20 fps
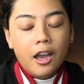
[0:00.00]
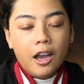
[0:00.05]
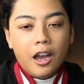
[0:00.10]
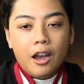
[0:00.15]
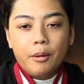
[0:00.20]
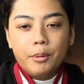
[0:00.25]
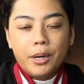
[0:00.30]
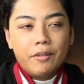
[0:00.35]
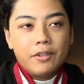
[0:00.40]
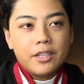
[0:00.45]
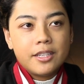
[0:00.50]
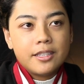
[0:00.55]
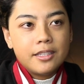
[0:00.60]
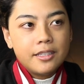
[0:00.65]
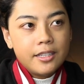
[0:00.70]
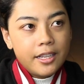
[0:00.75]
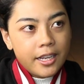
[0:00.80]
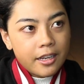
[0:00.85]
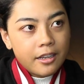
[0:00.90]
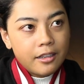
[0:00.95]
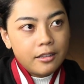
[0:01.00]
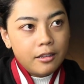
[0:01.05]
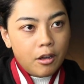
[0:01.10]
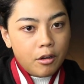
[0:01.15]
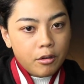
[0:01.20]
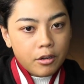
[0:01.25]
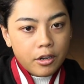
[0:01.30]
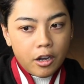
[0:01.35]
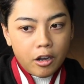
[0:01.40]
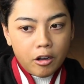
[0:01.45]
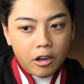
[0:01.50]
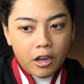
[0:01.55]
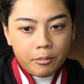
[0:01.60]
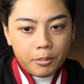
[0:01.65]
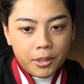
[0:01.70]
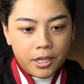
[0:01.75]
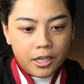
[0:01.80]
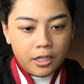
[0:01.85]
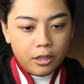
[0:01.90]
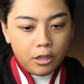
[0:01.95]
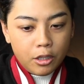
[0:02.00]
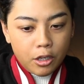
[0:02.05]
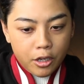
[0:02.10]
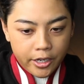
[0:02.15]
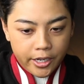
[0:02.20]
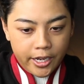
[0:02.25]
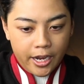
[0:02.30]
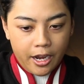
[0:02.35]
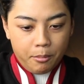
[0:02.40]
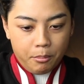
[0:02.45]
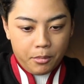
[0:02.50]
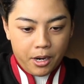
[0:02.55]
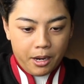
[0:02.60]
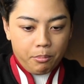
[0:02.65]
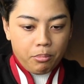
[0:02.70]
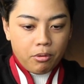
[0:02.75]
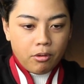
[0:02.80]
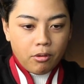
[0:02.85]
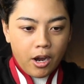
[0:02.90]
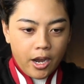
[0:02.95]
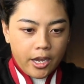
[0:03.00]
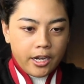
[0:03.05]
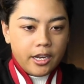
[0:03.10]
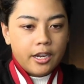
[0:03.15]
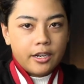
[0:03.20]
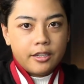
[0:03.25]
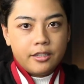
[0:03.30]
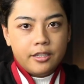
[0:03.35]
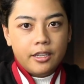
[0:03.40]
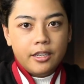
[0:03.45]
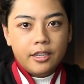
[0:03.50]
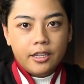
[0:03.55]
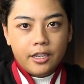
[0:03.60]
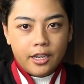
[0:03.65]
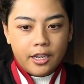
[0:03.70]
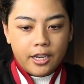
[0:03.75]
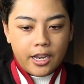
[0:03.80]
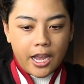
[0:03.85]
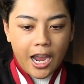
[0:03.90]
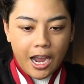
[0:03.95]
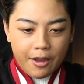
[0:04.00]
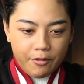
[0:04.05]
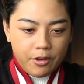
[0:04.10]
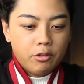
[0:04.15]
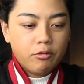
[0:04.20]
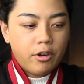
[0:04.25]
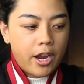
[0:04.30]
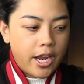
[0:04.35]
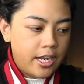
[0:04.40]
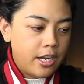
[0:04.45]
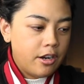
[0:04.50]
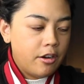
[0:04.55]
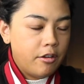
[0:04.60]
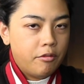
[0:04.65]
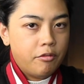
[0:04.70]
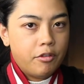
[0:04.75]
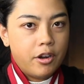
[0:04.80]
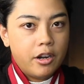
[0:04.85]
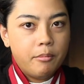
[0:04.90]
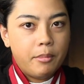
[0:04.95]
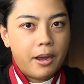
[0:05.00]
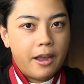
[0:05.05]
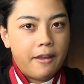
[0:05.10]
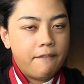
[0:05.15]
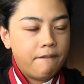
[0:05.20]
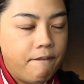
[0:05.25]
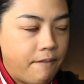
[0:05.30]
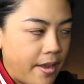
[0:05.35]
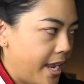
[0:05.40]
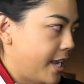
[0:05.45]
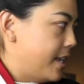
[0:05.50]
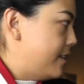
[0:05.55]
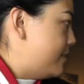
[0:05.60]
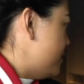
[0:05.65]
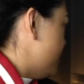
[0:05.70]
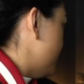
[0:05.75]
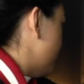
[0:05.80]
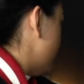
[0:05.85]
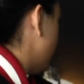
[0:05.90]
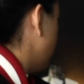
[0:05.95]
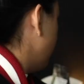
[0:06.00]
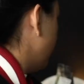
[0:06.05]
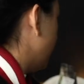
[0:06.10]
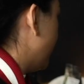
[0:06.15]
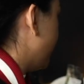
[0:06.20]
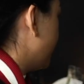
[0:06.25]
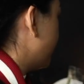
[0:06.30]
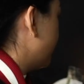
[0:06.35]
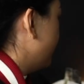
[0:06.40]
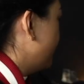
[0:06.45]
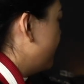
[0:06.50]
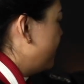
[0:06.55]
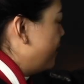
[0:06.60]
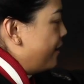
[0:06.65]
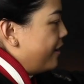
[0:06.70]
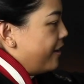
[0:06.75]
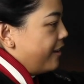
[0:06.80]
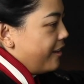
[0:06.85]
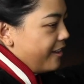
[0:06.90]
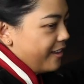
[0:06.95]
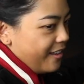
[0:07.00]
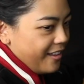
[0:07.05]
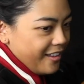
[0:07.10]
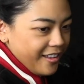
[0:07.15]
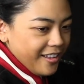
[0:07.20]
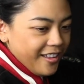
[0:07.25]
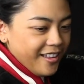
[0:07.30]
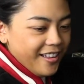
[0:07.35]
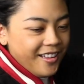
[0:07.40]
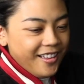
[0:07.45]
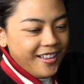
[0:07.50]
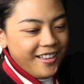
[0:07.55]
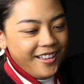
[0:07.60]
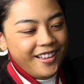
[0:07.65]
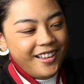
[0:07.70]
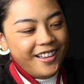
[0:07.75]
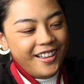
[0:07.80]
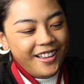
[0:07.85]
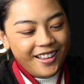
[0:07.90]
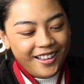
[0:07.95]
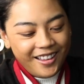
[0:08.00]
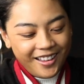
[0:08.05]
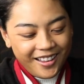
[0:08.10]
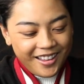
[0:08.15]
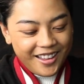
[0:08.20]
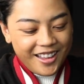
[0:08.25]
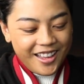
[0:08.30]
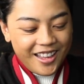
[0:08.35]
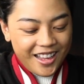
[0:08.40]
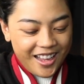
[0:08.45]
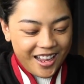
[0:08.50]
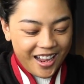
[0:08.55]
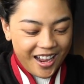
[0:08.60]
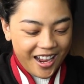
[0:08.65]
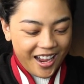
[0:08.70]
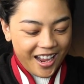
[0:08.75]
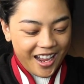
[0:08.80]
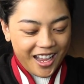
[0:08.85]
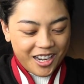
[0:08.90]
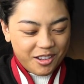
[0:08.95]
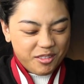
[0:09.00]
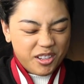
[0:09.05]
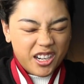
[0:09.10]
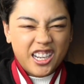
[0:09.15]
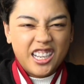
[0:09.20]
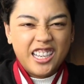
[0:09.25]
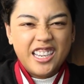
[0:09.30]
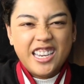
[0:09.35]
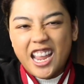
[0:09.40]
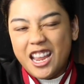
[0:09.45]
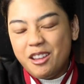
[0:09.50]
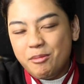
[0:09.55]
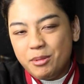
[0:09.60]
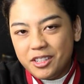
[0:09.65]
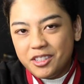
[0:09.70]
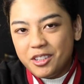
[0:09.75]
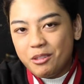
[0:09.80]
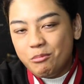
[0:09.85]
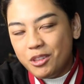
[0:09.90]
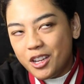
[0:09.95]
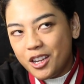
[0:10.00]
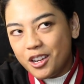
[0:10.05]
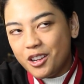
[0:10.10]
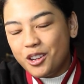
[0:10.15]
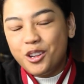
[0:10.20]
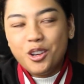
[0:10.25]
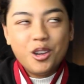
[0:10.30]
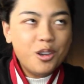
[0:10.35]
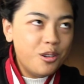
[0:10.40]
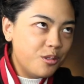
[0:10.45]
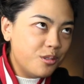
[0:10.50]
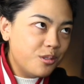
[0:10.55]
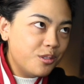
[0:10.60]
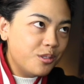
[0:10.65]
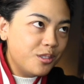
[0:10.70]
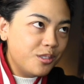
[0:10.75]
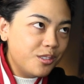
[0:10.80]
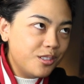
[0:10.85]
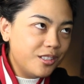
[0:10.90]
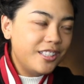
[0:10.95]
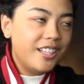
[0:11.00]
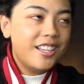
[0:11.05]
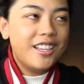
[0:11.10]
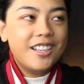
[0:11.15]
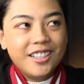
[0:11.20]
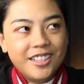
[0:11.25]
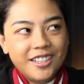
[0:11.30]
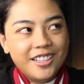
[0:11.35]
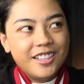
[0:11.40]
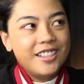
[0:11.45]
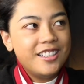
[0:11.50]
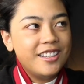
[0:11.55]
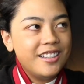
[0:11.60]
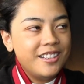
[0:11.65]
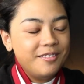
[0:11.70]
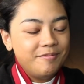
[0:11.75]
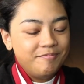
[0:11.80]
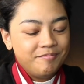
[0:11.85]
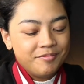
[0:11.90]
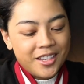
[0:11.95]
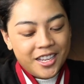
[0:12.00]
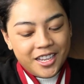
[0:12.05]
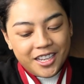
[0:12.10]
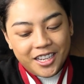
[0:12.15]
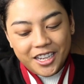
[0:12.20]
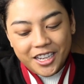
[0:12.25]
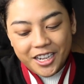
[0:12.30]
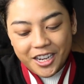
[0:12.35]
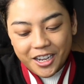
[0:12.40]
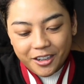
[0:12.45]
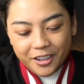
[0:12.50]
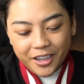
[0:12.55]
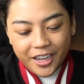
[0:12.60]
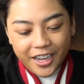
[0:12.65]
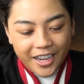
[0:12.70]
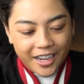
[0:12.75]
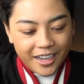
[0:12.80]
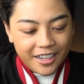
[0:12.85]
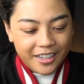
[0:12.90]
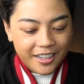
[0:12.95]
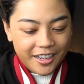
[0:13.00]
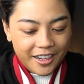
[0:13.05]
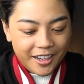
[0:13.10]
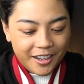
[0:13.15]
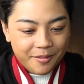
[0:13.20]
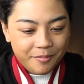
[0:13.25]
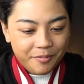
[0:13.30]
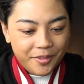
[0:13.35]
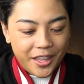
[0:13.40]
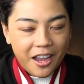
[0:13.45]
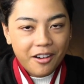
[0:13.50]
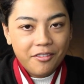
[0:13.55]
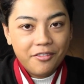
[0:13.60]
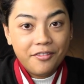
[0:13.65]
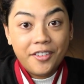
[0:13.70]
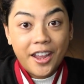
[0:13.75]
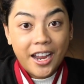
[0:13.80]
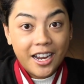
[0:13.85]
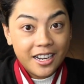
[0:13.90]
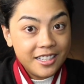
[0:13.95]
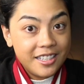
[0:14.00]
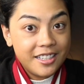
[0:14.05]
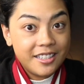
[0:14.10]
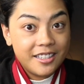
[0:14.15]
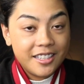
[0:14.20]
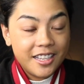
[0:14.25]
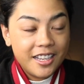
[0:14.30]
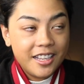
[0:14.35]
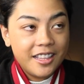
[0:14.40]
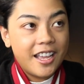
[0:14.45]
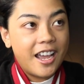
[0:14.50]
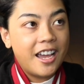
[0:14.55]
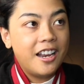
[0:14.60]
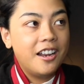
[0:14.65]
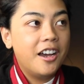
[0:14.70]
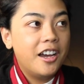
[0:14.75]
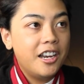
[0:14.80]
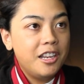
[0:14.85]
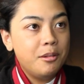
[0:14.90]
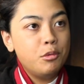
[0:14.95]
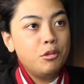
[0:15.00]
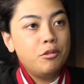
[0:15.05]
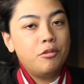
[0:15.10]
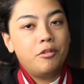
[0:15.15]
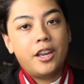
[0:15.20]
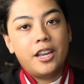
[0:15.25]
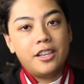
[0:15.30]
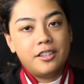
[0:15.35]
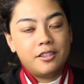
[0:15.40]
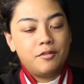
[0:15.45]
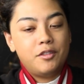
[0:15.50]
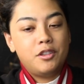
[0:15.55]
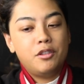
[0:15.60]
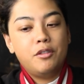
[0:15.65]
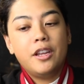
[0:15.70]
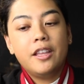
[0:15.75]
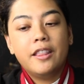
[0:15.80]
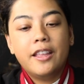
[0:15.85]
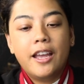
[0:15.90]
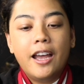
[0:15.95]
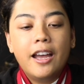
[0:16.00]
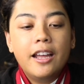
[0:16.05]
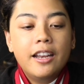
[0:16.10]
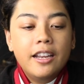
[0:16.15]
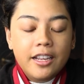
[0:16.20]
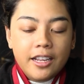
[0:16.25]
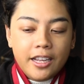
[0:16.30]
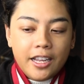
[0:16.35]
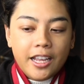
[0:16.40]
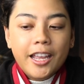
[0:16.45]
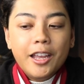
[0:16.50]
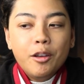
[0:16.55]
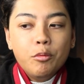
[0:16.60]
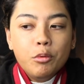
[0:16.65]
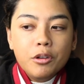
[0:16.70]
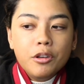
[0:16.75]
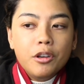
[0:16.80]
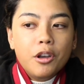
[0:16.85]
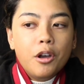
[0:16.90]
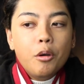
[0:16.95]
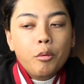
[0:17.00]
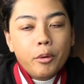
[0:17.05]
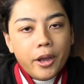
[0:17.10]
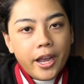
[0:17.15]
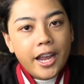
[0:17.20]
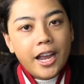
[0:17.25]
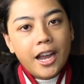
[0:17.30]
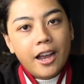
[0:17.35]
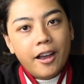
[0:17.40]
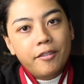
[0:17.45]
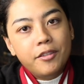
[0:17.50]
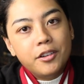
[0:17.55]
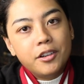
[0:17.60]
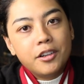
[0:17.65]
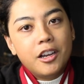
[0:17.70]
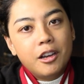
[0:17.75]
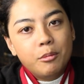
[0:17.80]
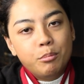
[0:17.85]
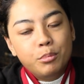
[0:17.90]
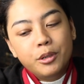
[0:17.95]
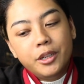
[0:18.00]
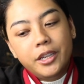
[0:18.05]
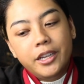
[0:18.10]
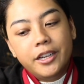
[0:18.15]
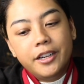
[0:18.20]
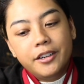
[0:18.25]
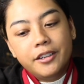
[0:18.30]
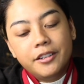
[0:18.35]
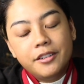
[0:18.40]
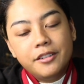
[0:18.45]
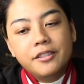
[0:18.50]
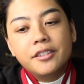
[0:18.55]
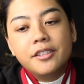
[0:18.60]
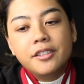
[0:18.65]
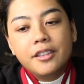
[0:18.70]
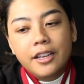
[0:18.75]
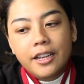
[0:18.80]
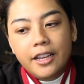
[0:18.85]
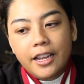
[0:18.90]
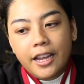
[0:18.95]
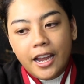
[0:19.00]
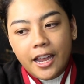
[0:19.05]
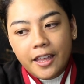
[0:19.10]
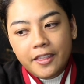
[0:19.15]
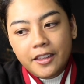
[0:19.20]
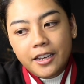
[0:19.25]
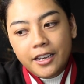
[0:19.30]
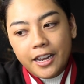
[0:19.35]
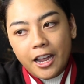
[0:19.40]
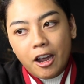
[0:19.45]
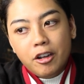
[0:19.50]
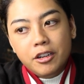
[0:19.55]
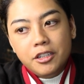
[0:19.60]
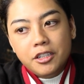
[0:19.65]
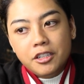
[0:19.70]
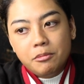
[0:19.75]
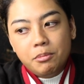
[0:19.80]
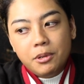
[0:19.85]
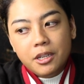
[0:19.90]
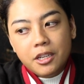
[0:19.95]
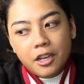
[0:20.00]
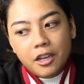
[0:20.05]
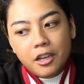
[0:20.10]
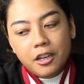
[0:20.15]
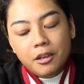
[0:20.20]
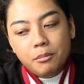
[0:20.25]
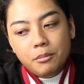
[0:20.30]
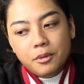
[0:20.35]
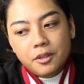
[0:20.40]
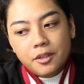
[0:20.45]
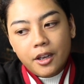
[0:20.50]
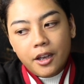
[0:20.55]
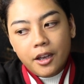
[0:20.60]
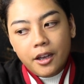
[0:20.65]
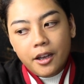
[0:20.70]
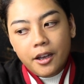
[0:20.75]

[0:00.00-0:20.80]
I'm gonna have a slick logo. I'm gonna look at my product and have it right here in front of my face, you know, like, and I'm gonna name it something cool, you know, and that fantasy, that honeymoon phase of doing that, it will go away after a couple years. And then now it just becomes